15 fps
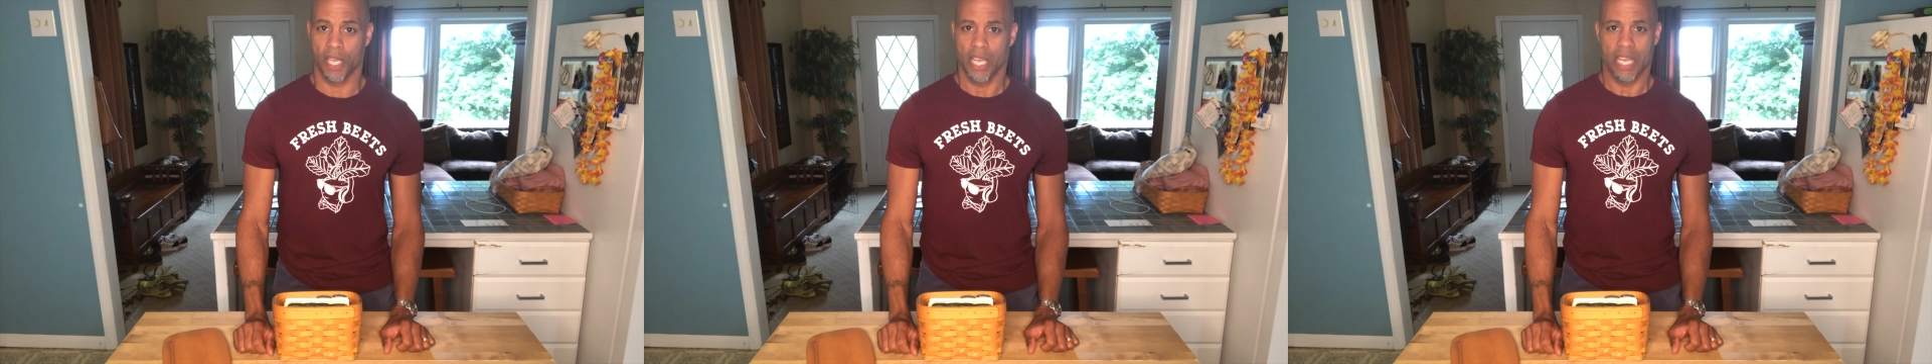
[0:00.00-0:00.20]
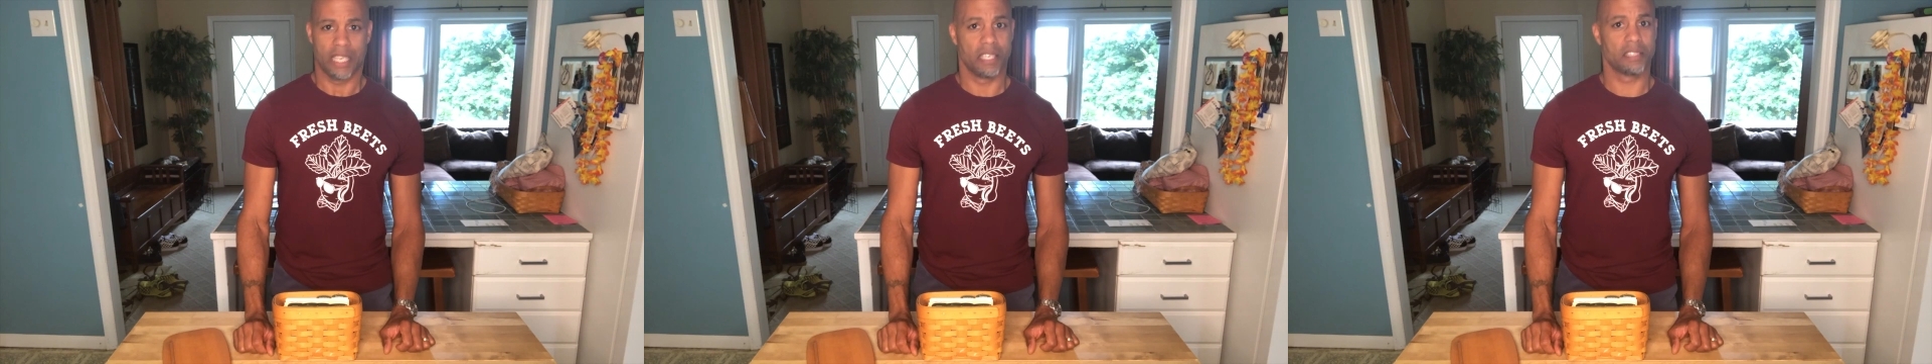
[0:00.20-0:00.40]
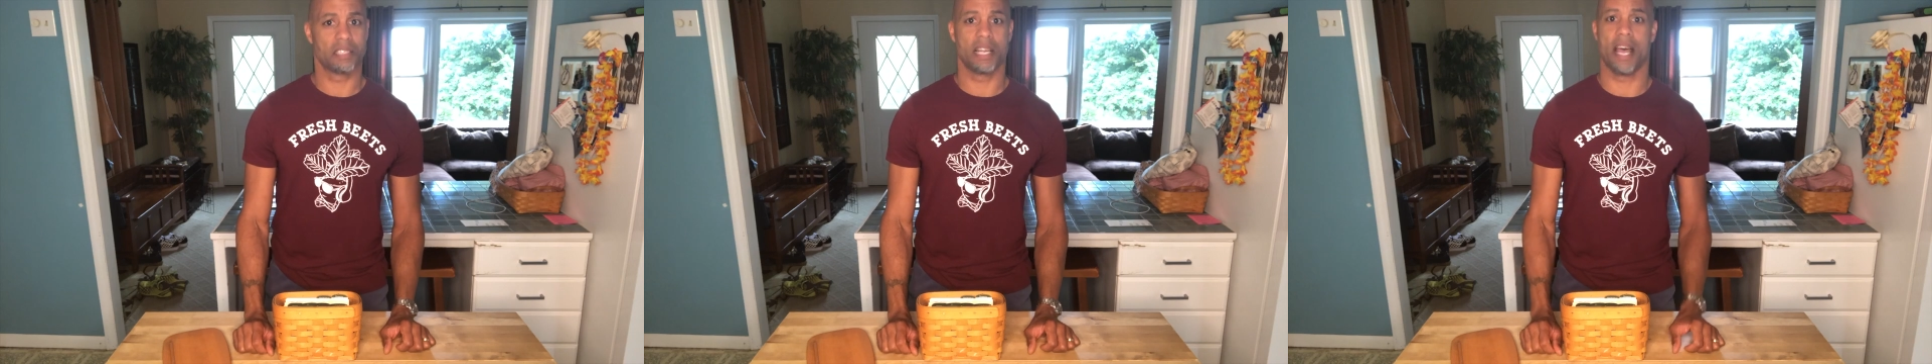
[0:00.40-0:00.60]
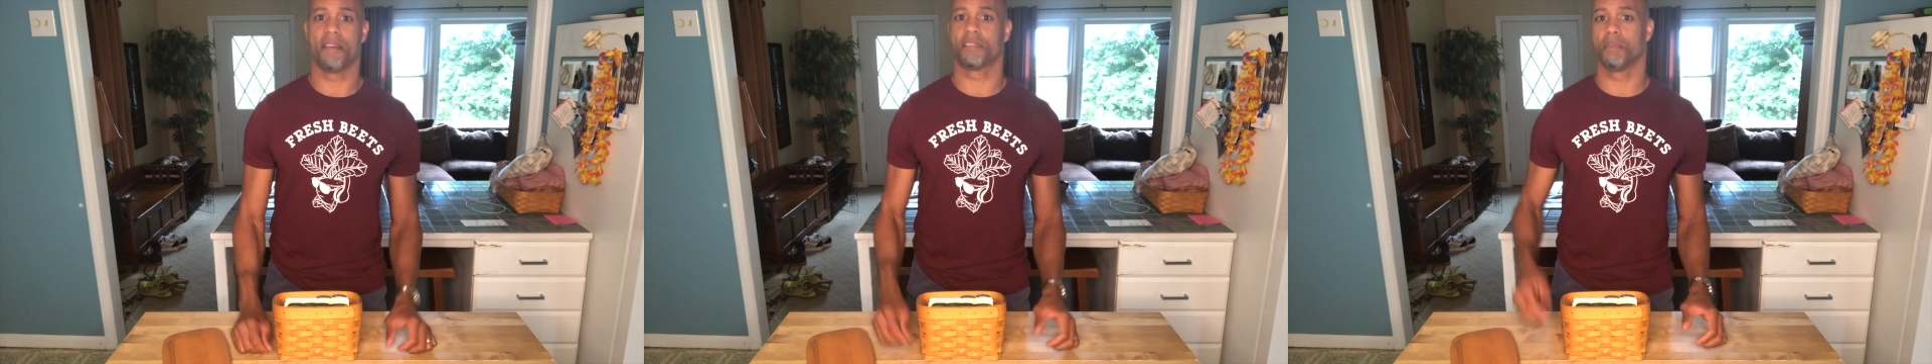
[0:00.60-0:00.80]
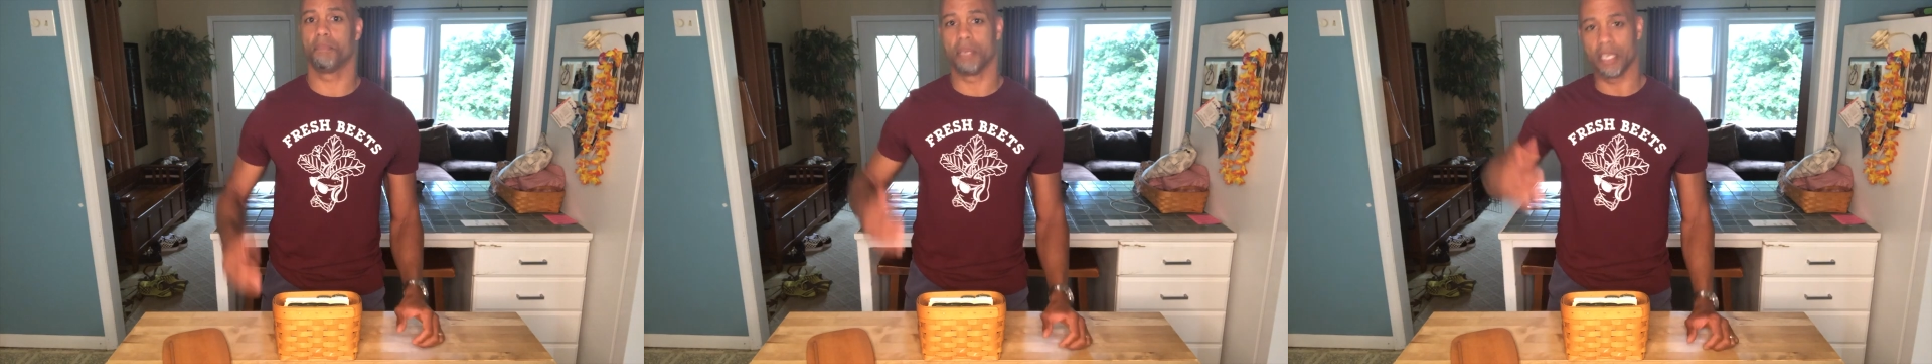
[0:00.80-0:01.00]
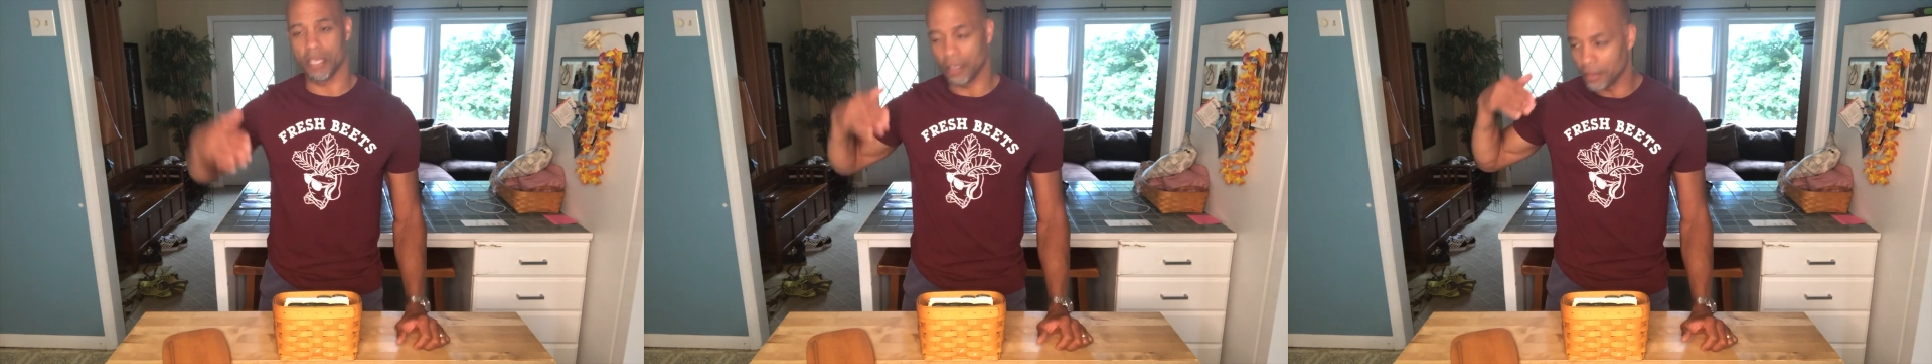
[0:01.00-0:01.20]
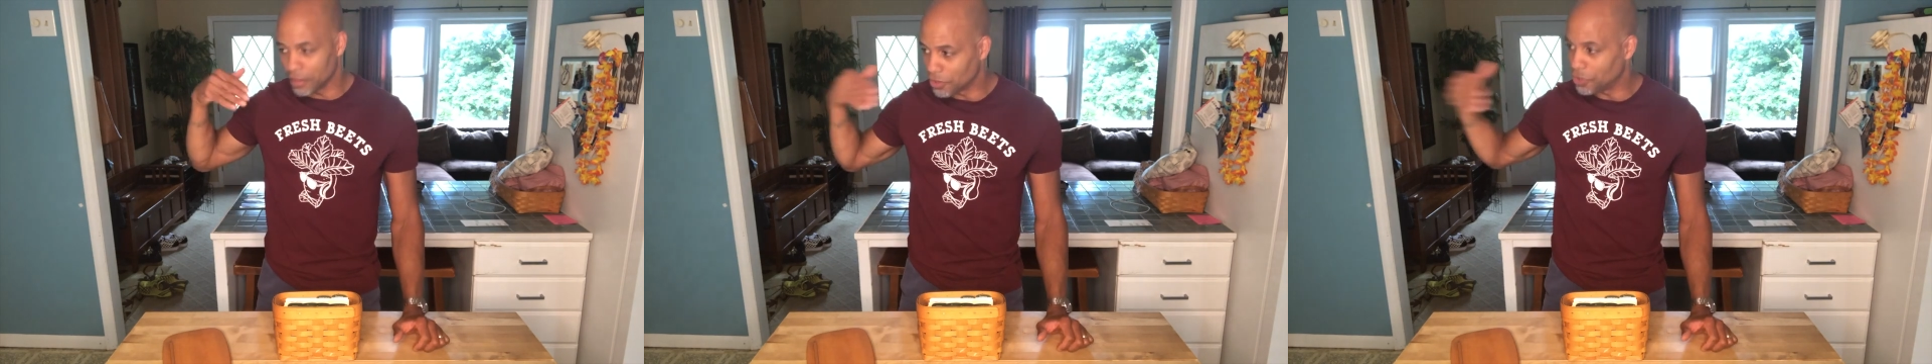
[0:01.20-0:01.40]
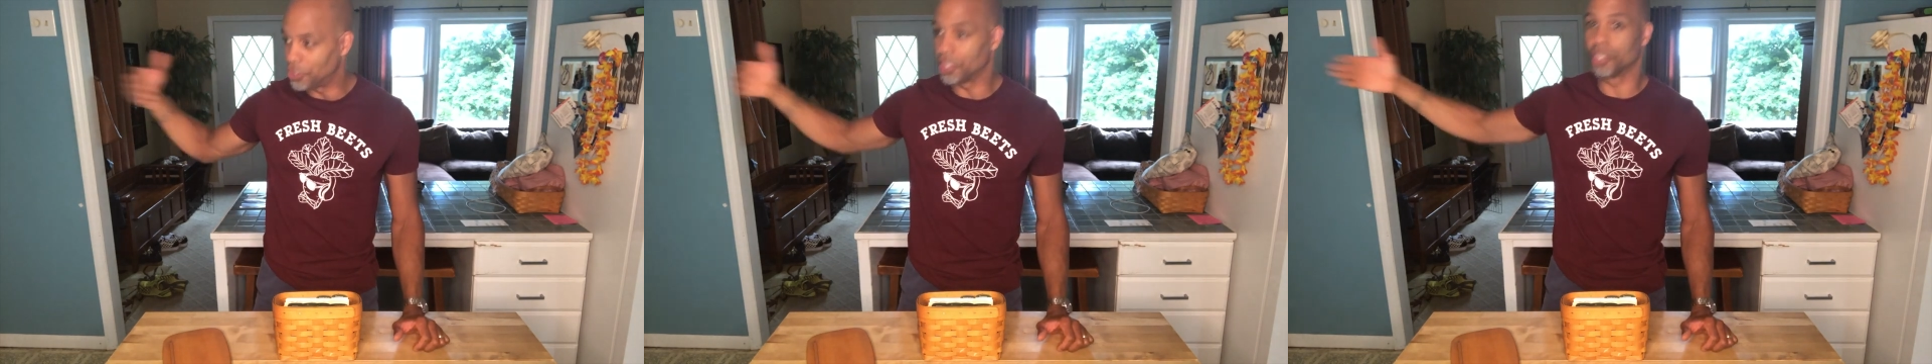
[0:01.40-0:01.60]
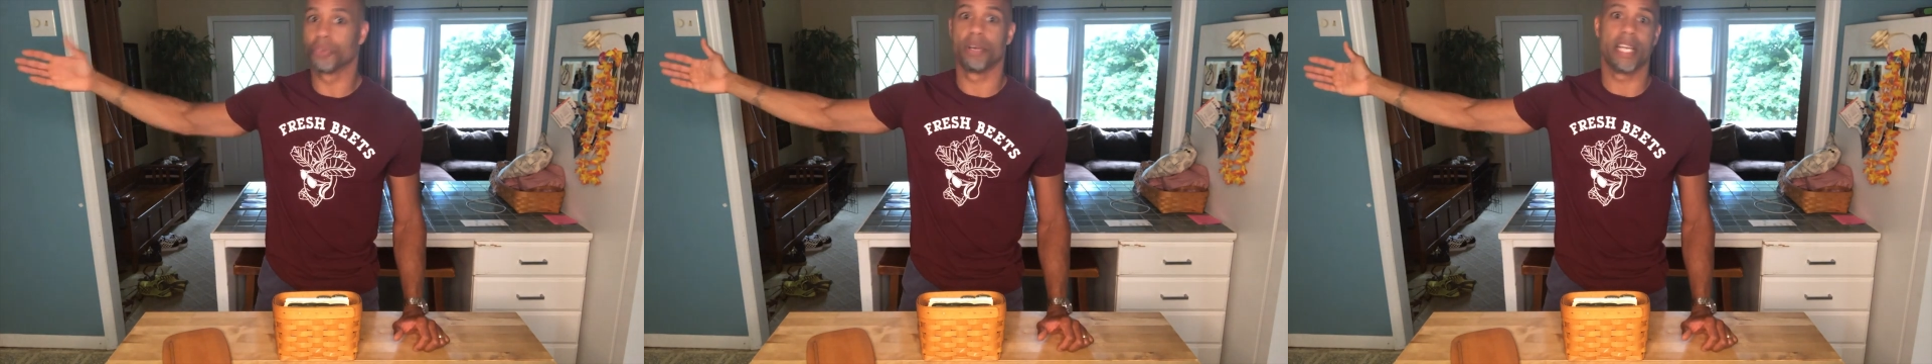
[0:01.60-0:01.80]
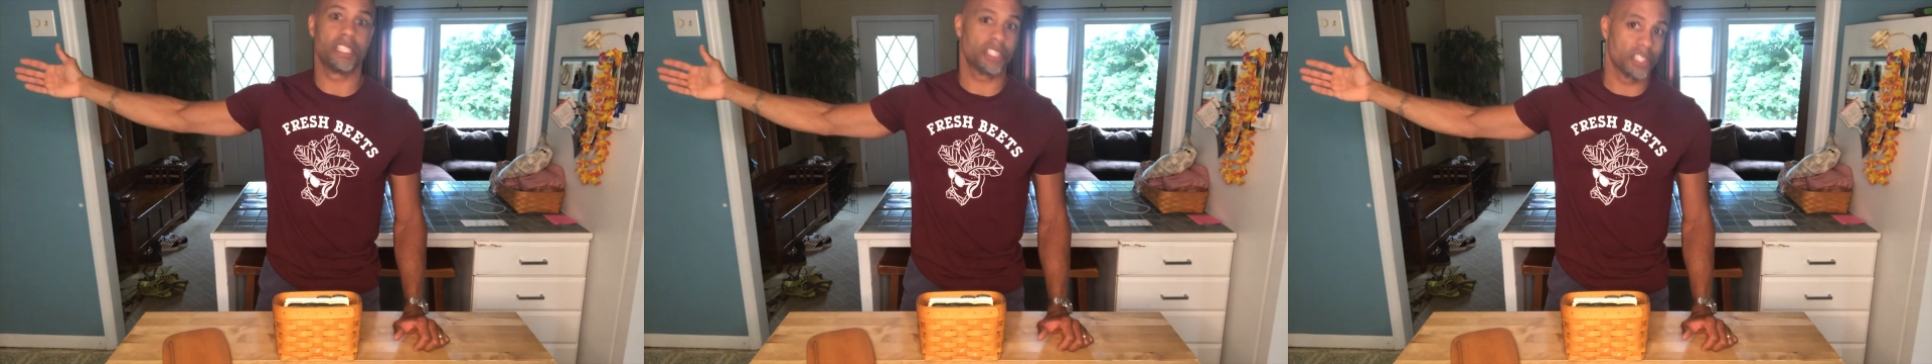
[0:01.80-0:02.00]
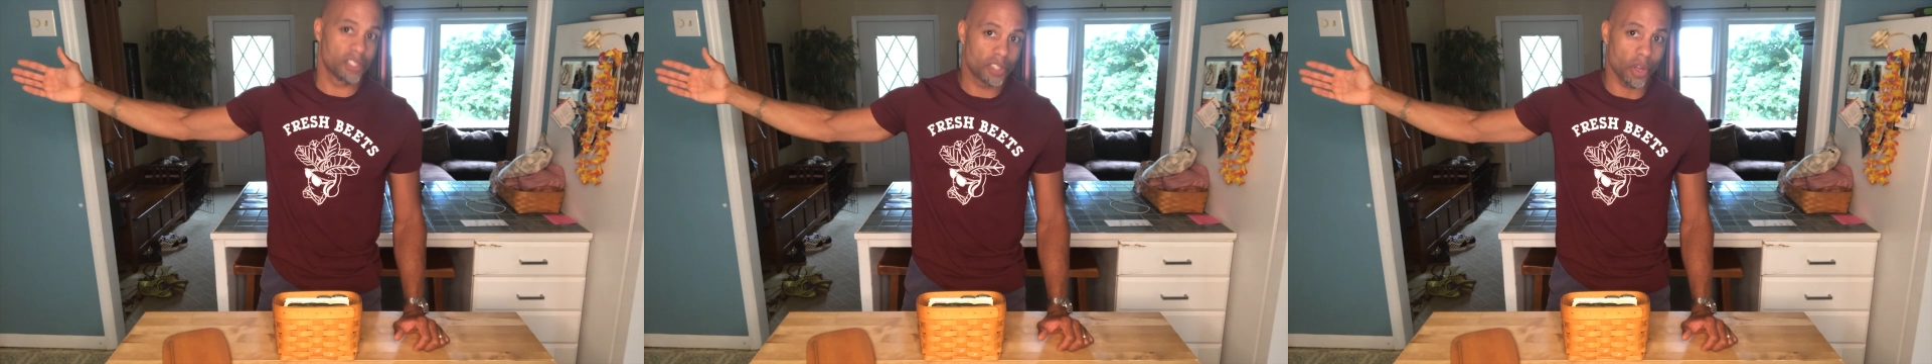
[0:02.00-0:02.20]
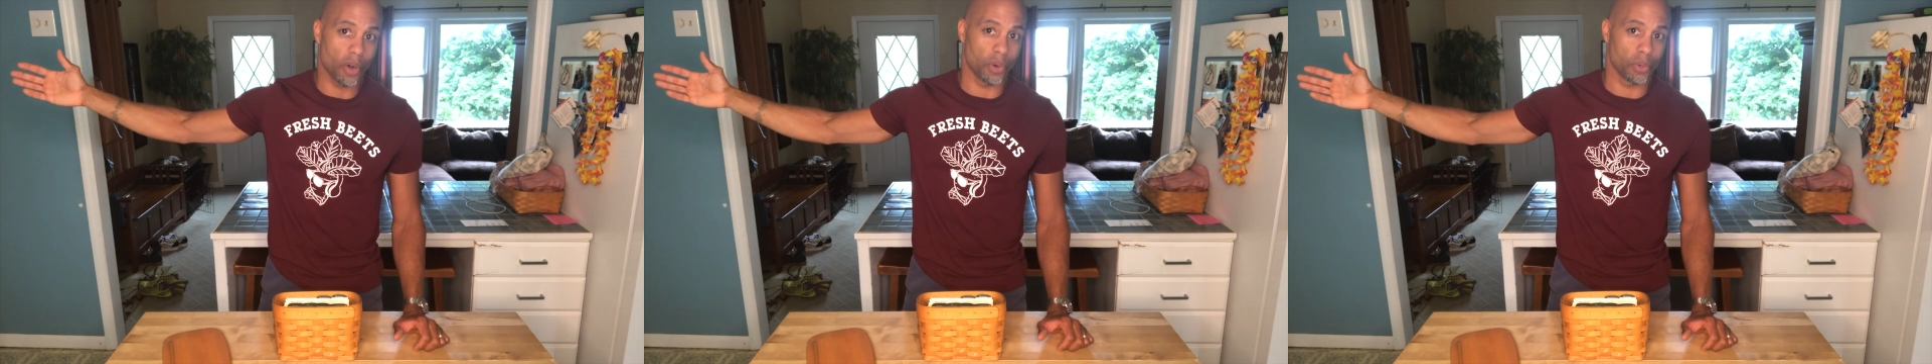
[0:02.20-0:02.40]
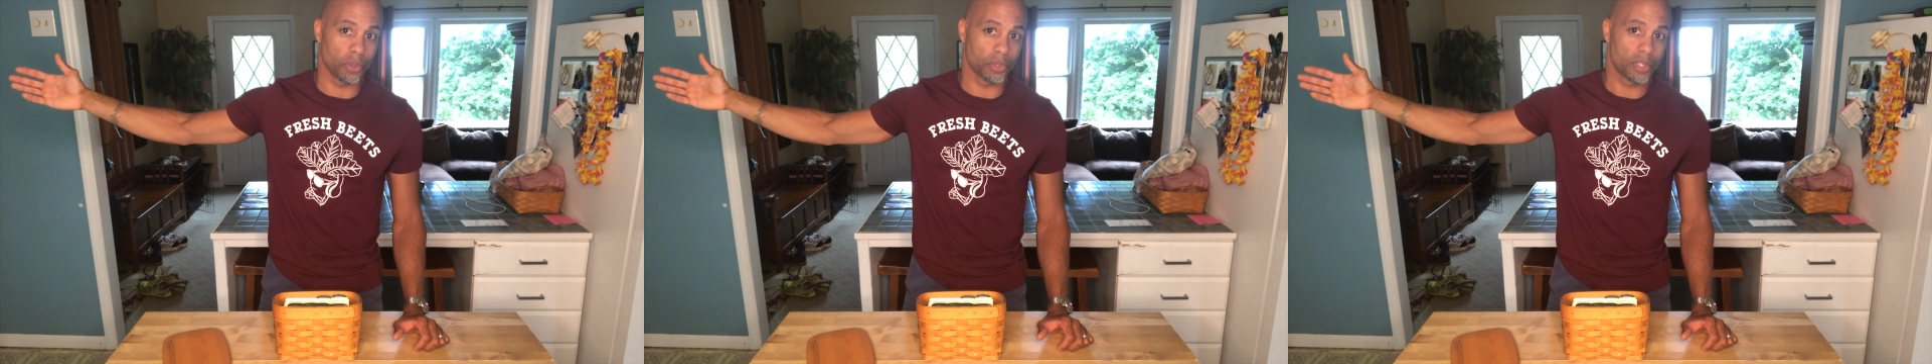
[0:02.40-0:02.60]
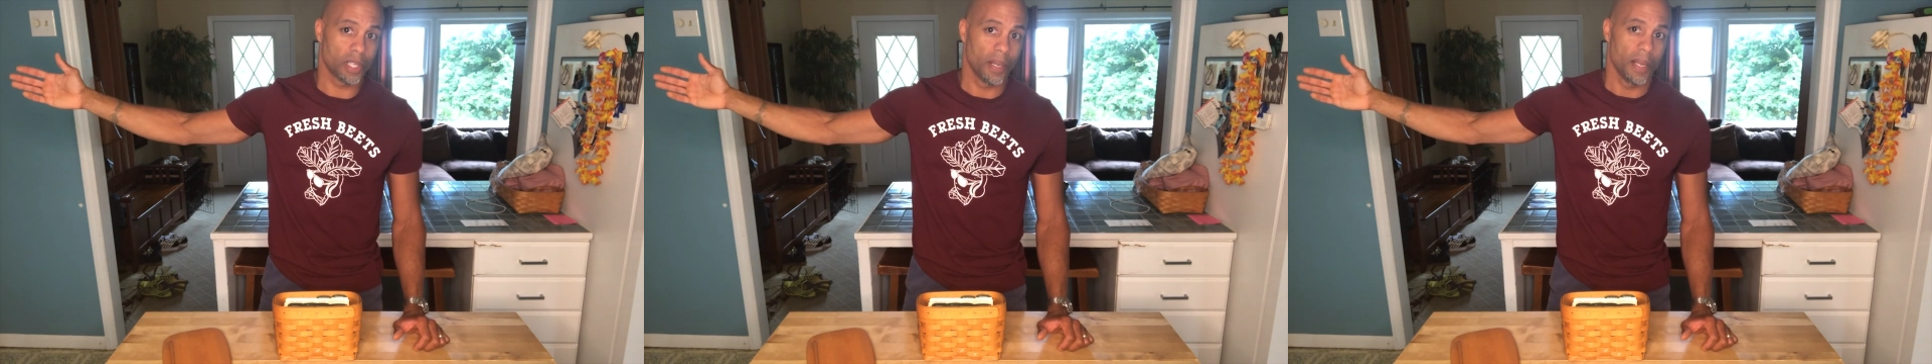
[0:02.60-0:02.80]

It doesn't have to be generations old.